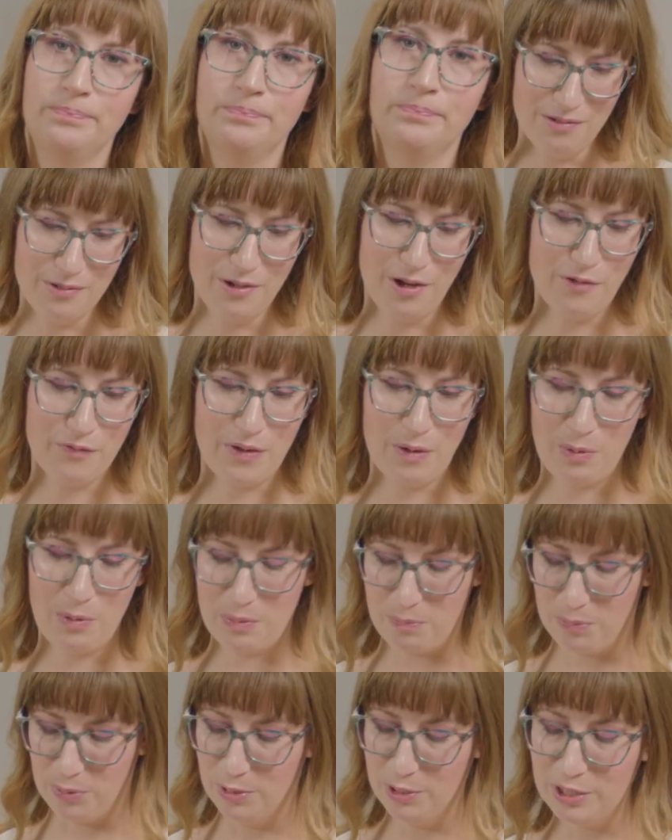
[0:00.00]
I don't know if I
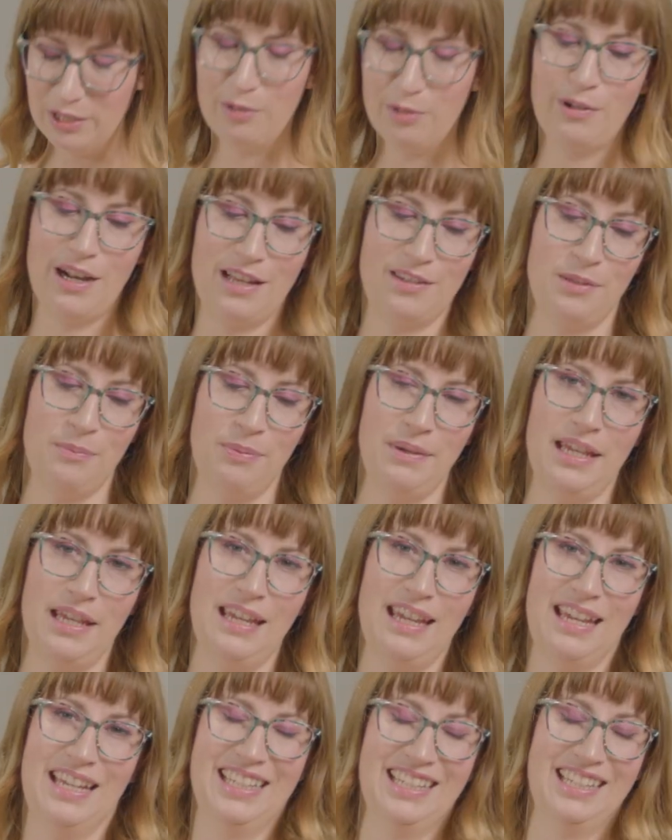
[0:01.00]
want to put the
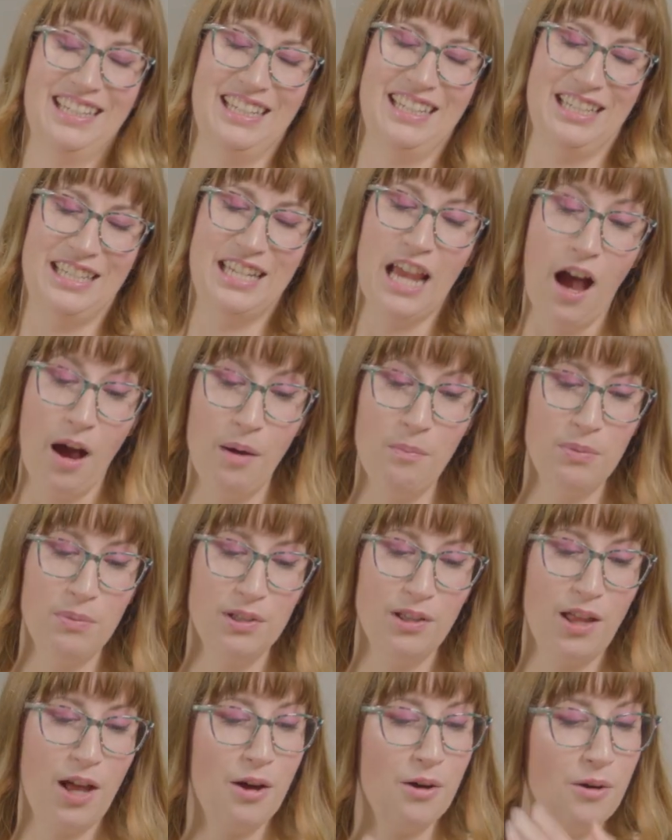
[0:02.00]
recipe down
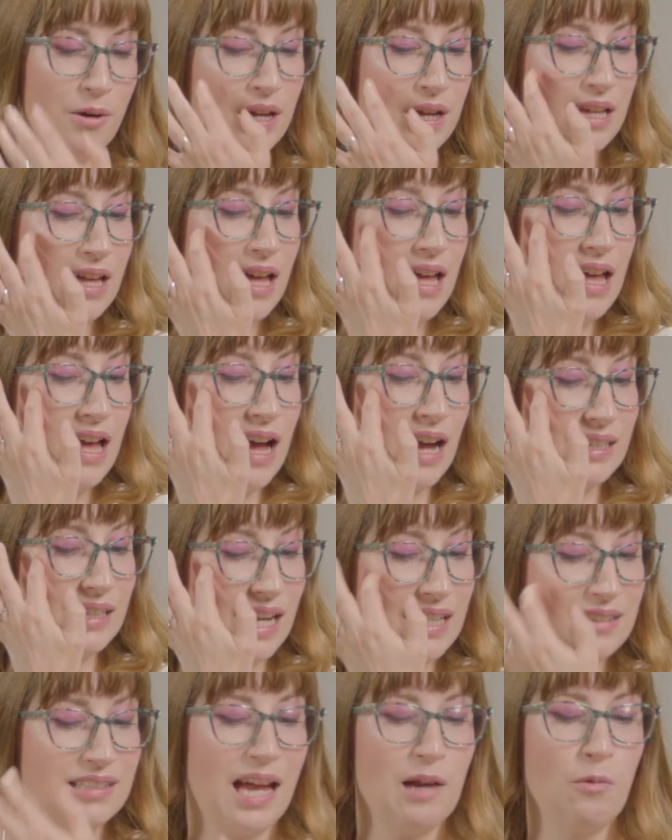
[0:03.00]
below. I
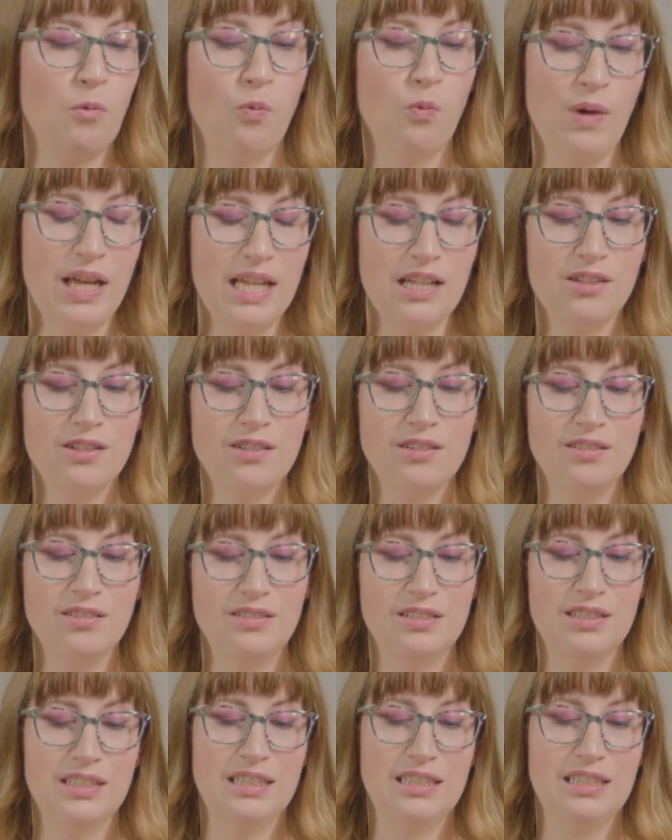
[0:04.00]
guess I will,